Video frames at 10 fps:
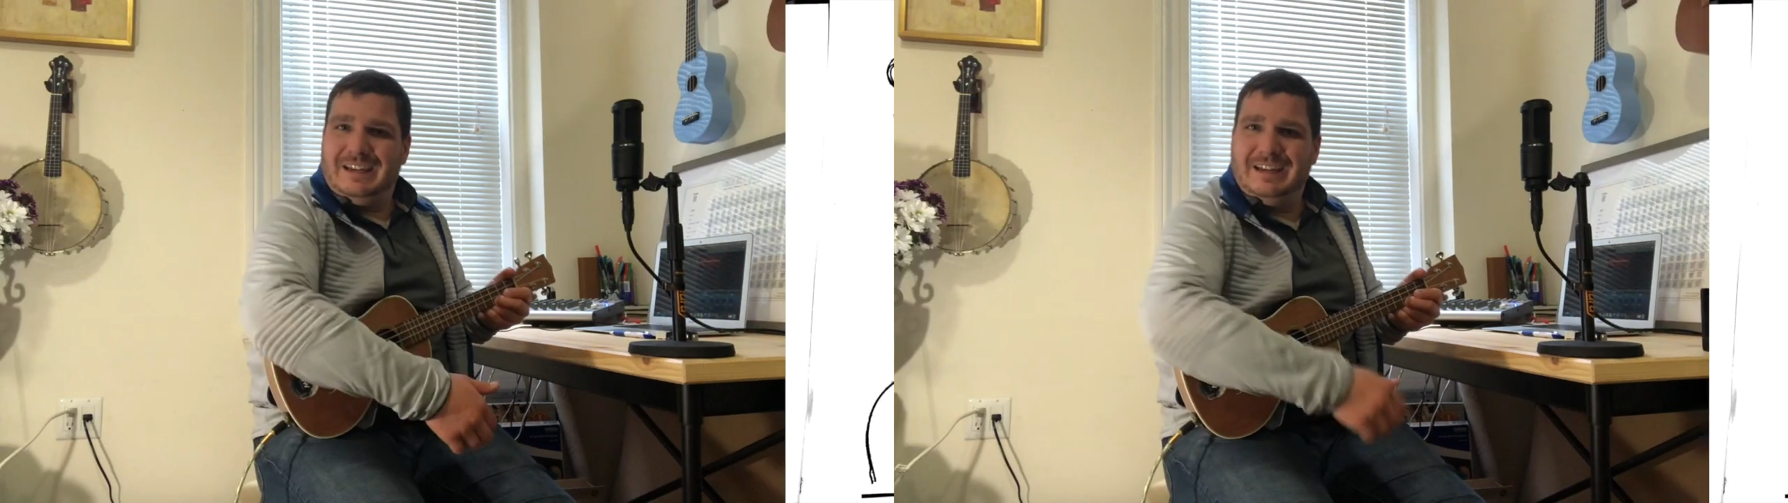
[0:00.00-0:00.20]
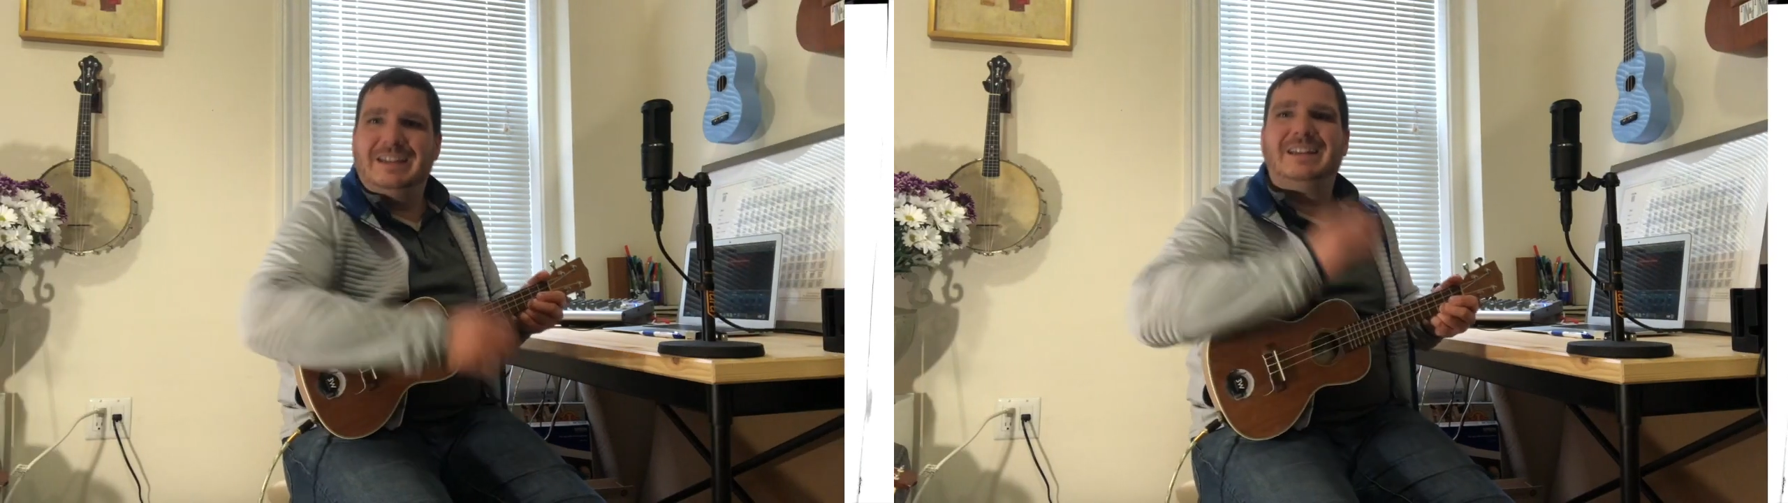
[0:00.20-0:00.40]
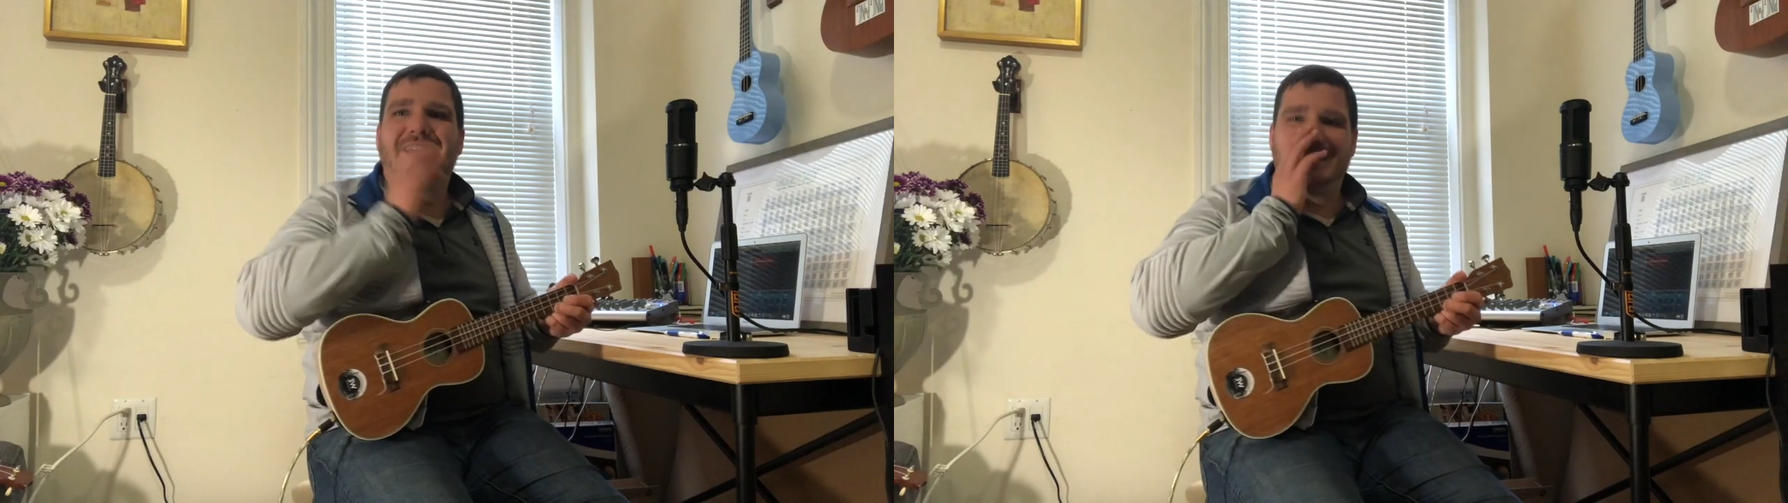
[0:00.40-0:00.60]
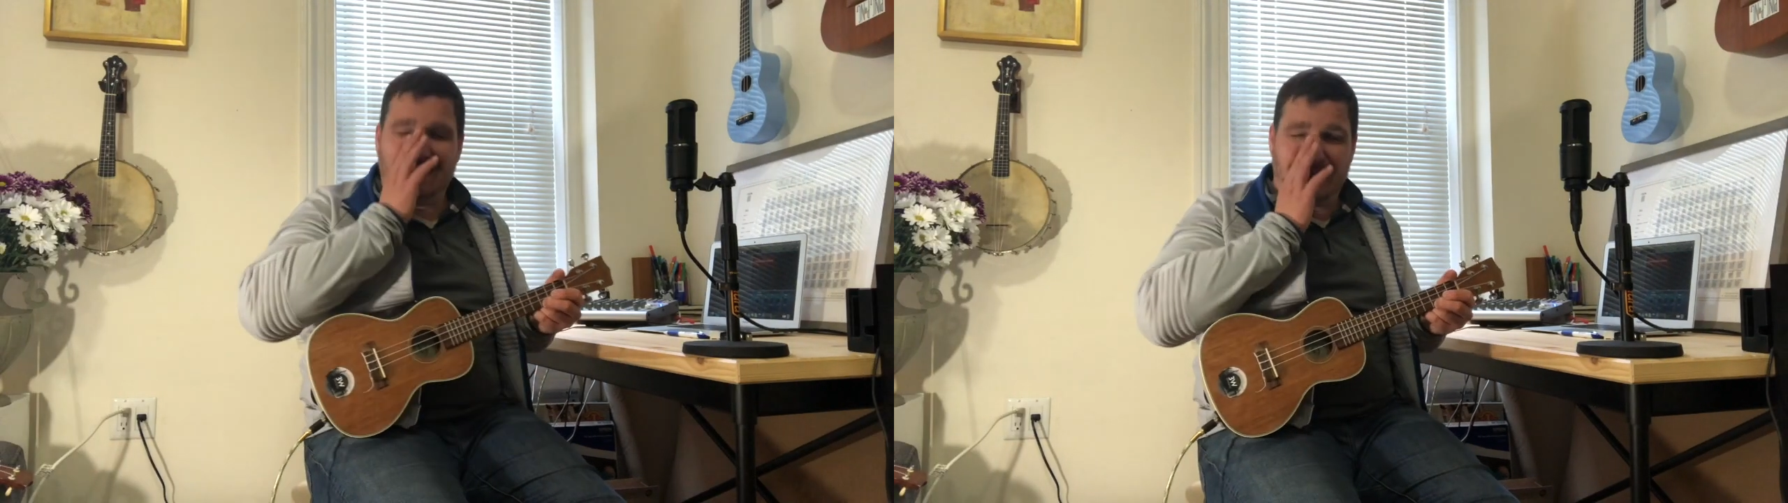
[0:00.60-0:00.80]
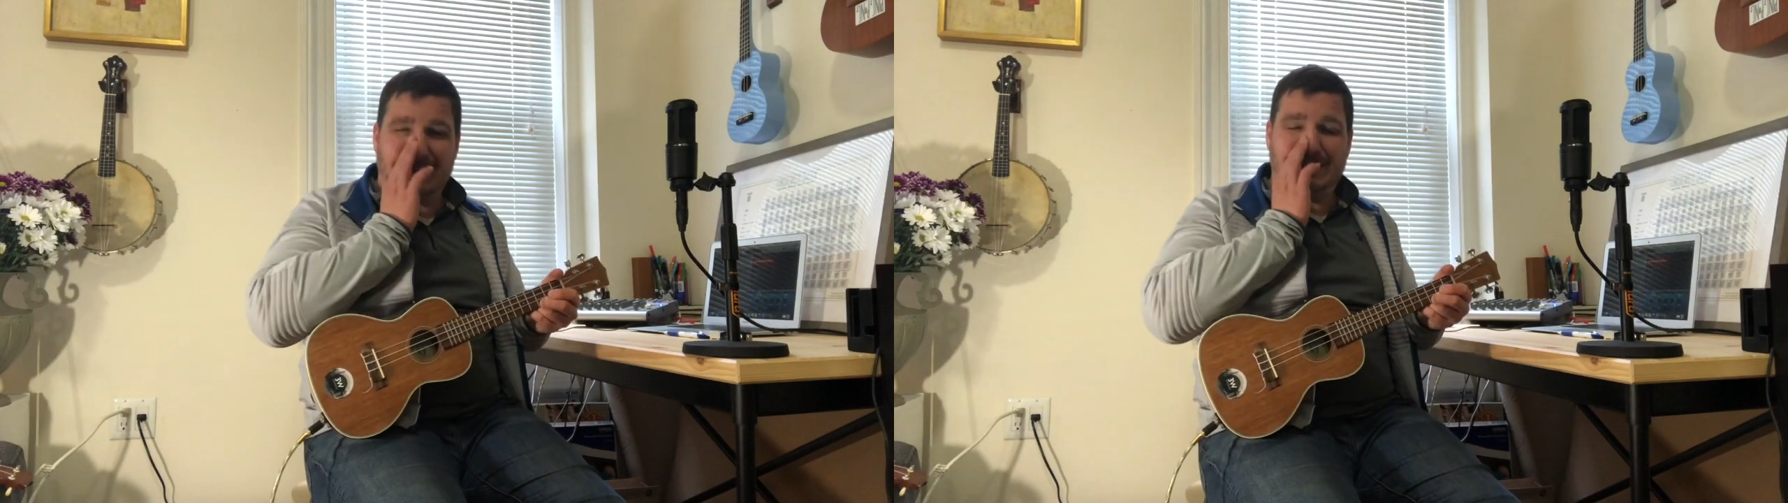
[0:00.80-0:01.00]

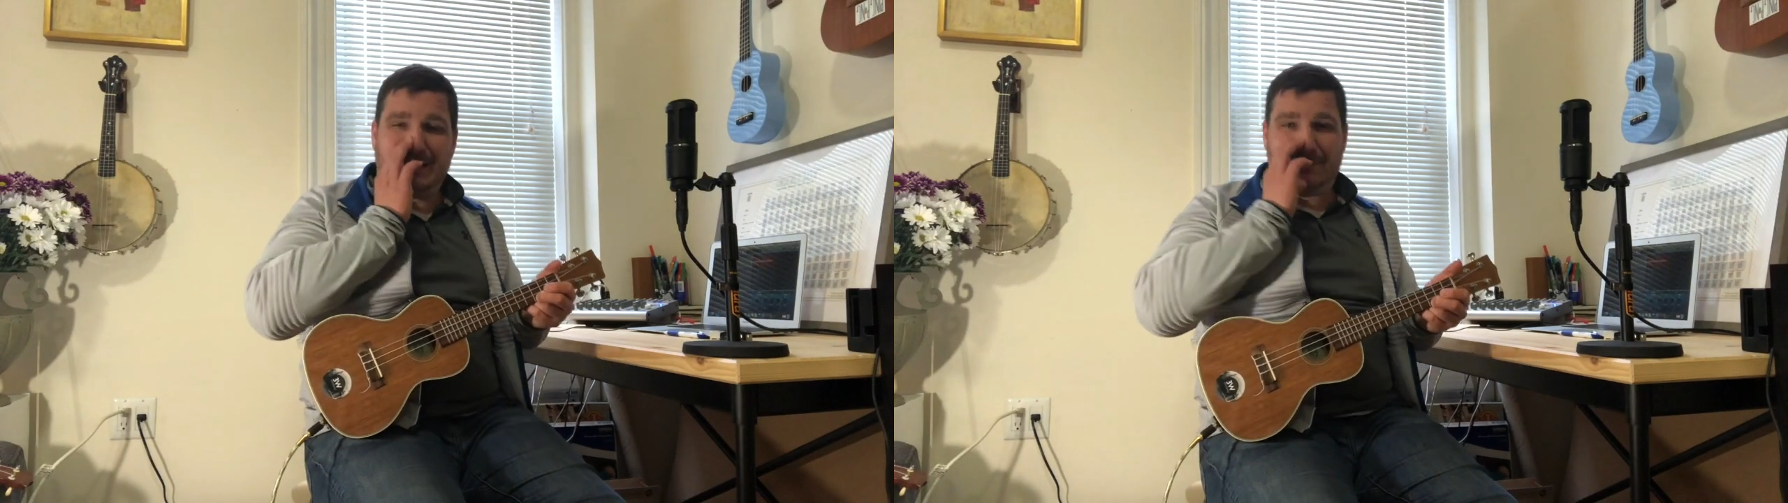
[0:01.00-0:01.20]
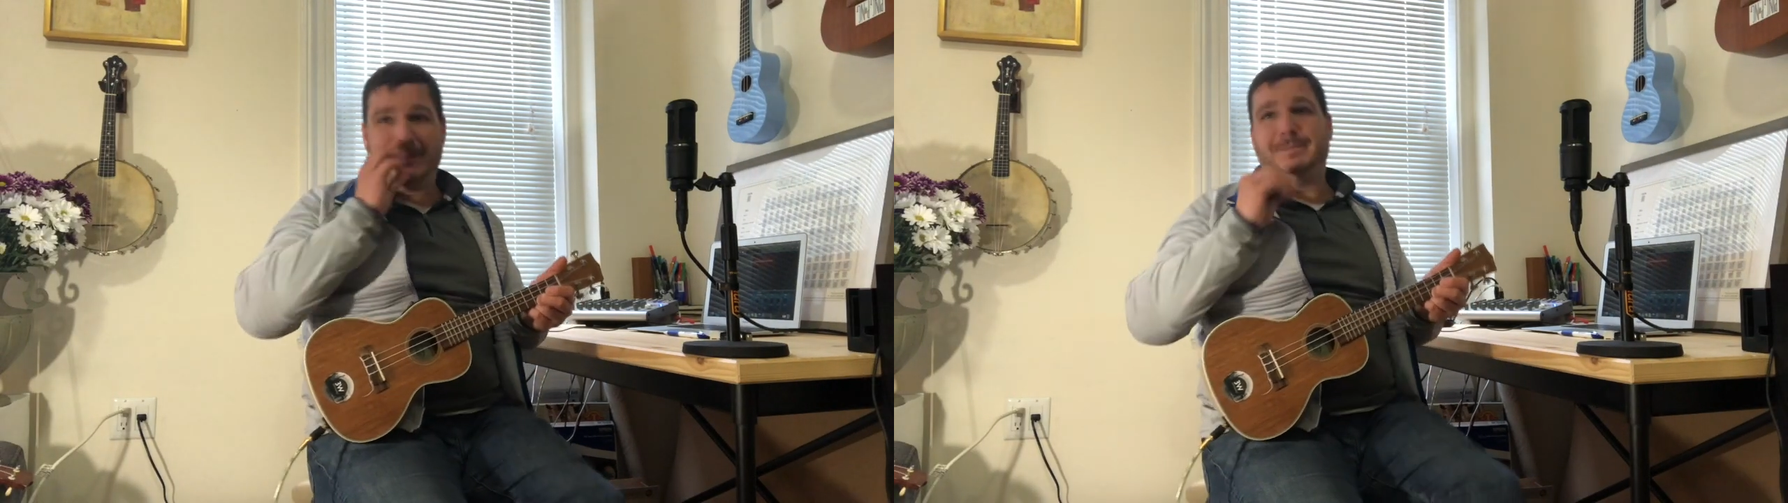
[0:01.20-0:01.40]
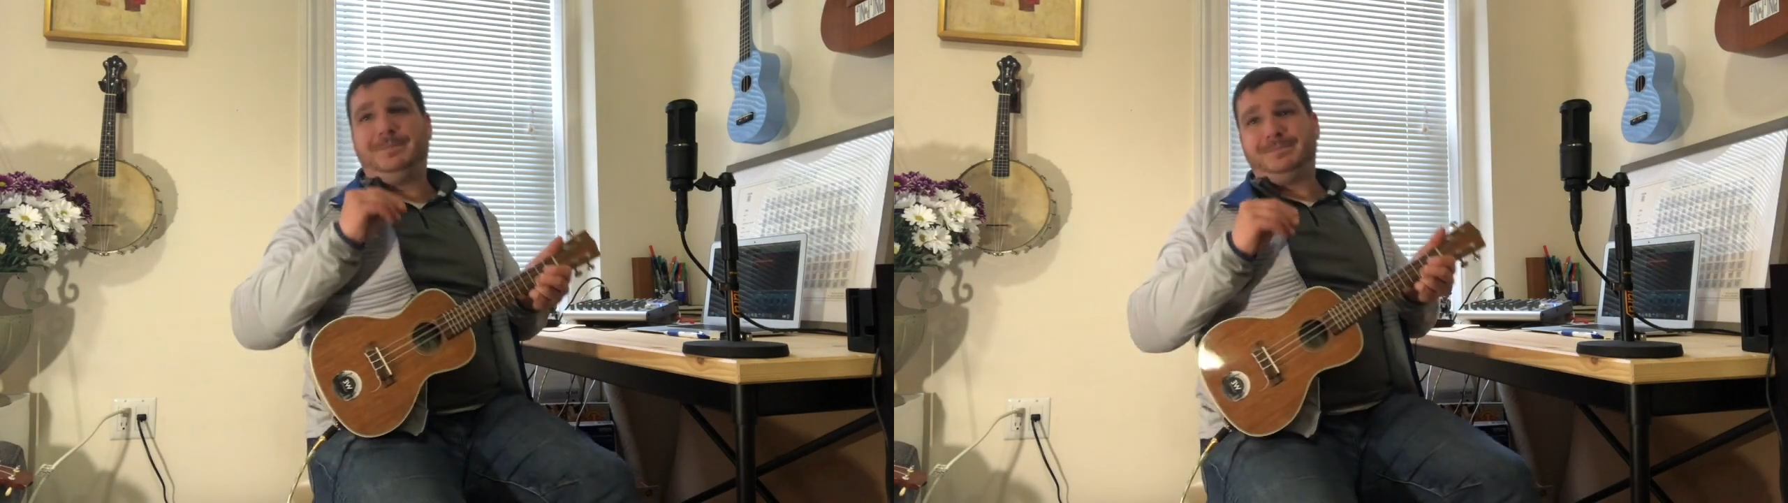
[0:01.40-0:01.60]
Nice. All right.